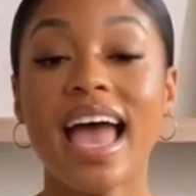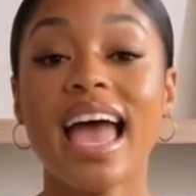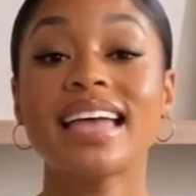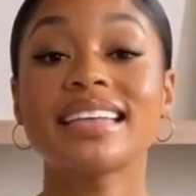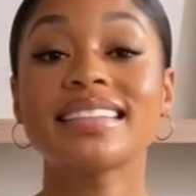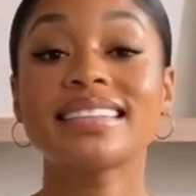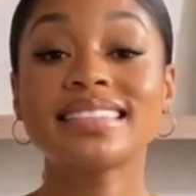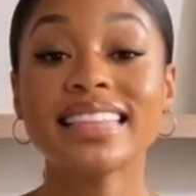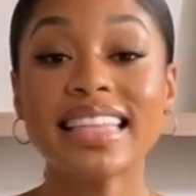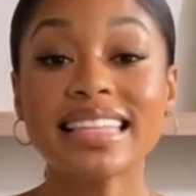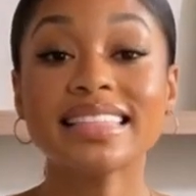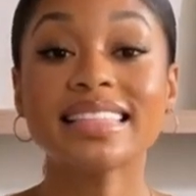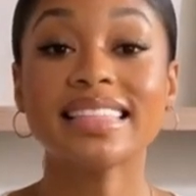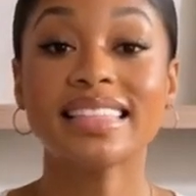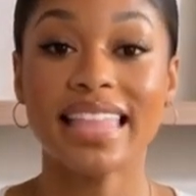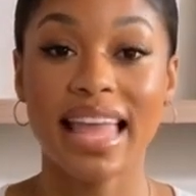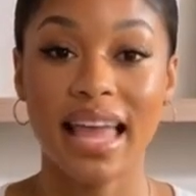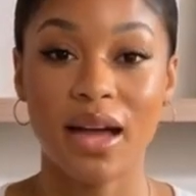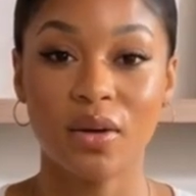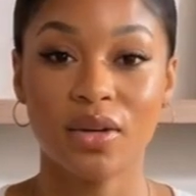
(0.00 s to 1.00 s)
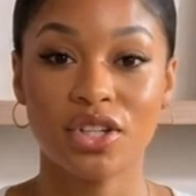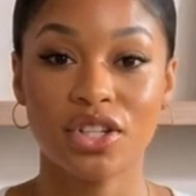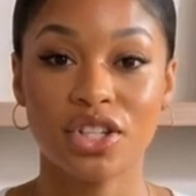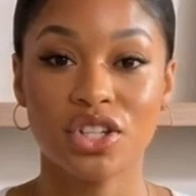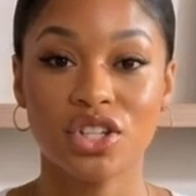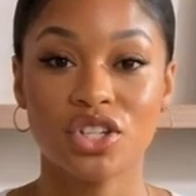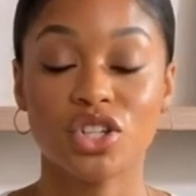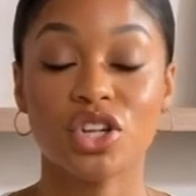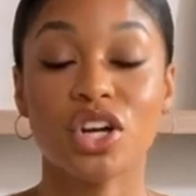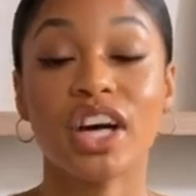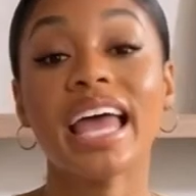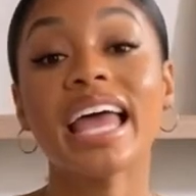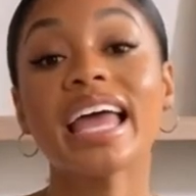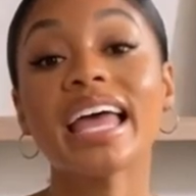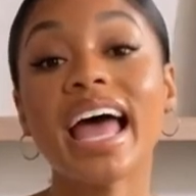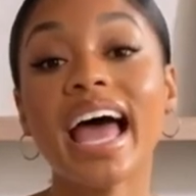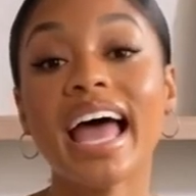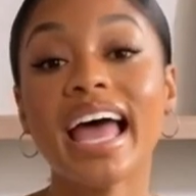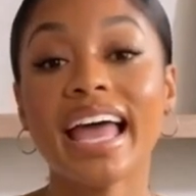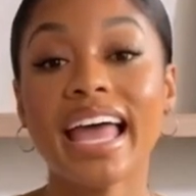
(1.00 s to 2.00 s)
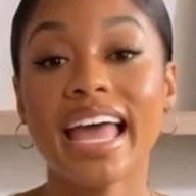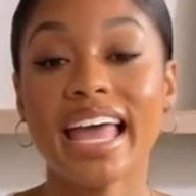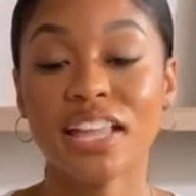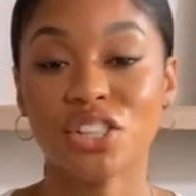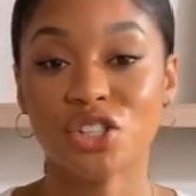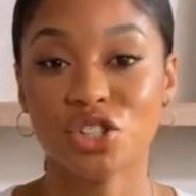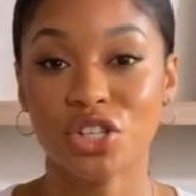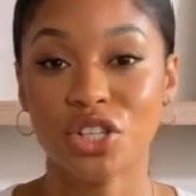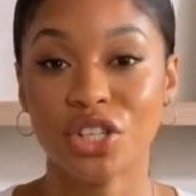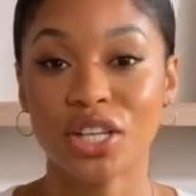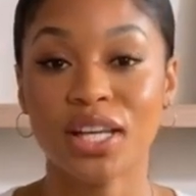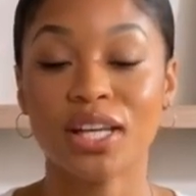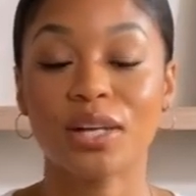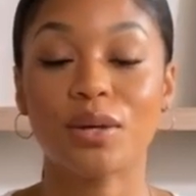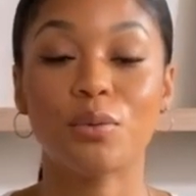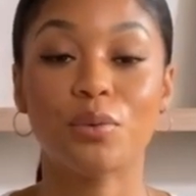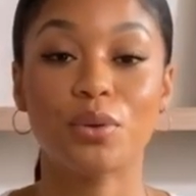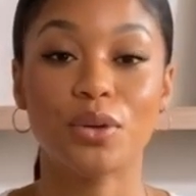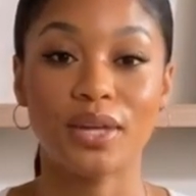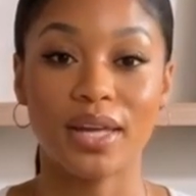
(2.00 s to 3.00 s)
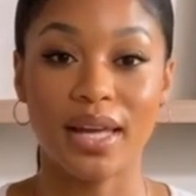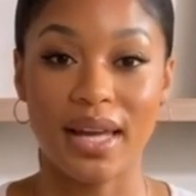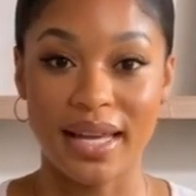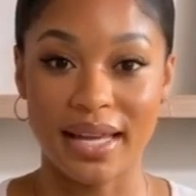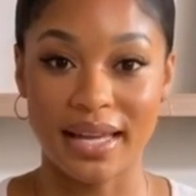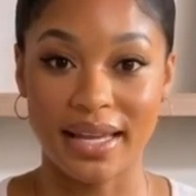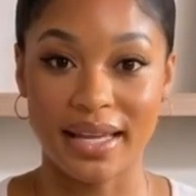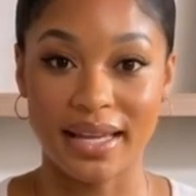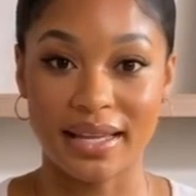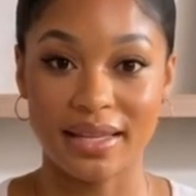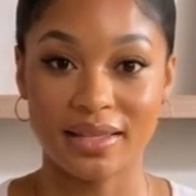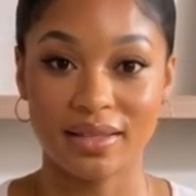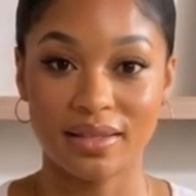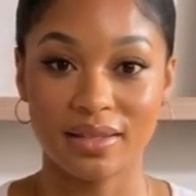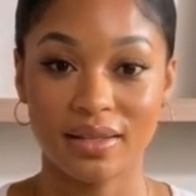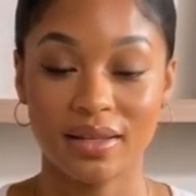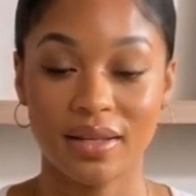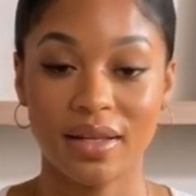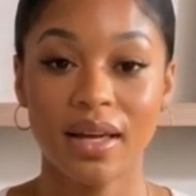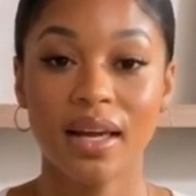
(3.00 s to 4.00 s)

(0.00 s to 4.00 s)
and set the languages your AI agent can communicate in.